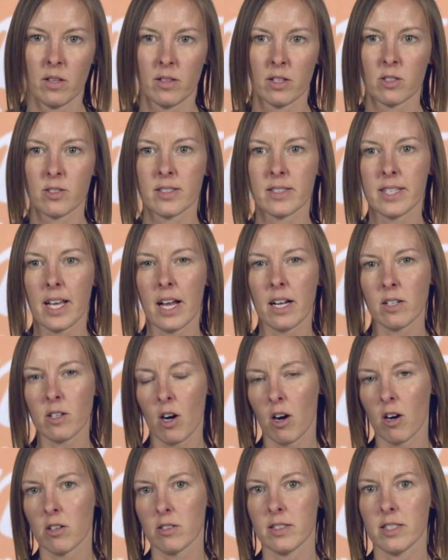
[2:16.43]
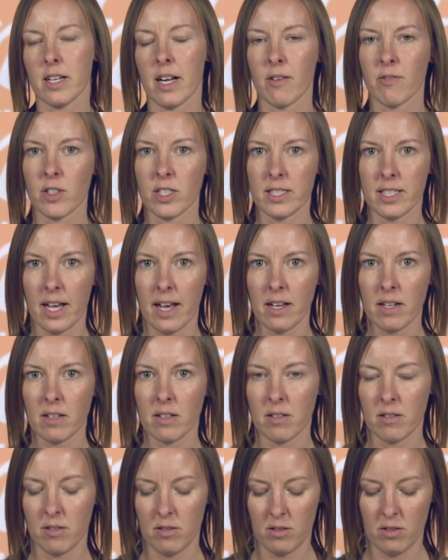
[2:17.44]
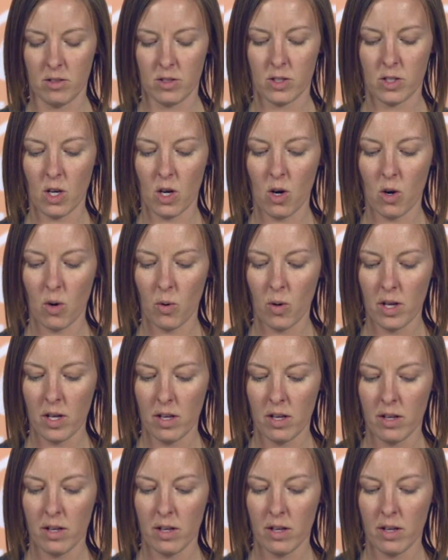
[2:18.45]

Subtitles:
There's 10 cards in every deck. So